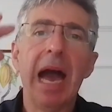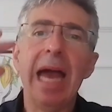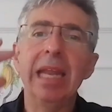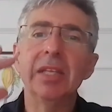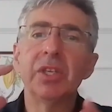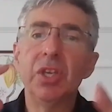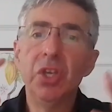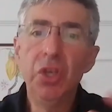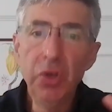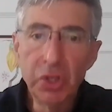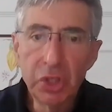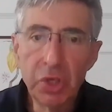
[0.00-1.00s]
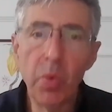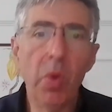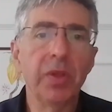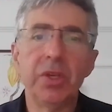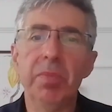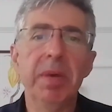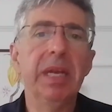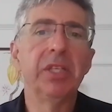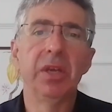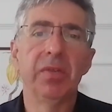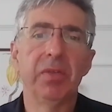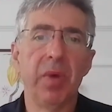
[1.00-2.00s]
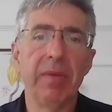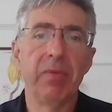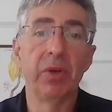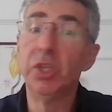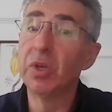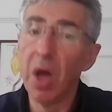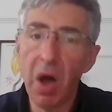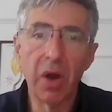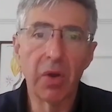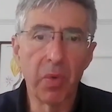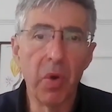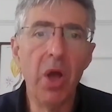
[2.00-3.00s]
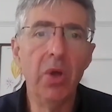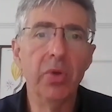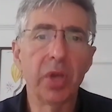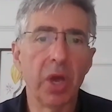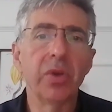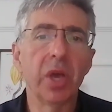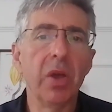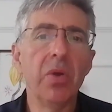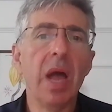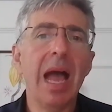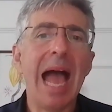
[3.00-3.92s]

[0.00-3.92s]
And it's used to all the humidity of the rainforest. You can't grow cocoa